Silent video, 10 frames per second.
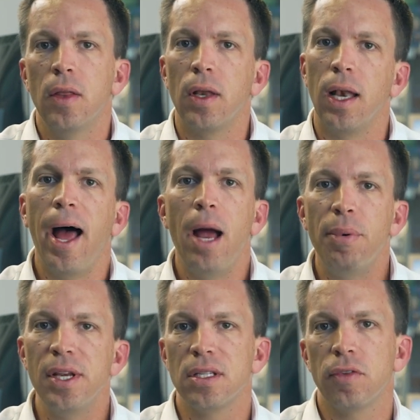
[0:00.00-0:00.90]
the
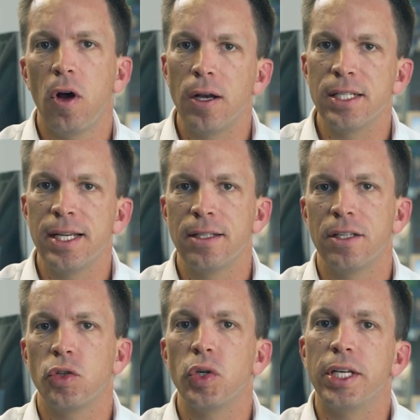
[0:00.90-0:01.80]
libraries of content
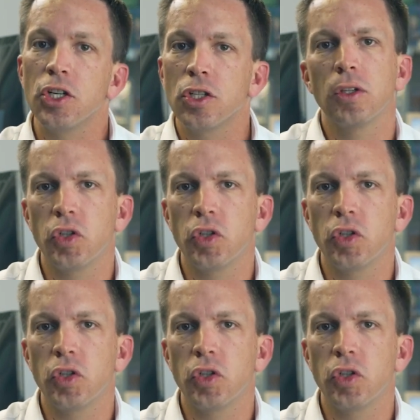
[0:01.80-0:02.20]
and traditional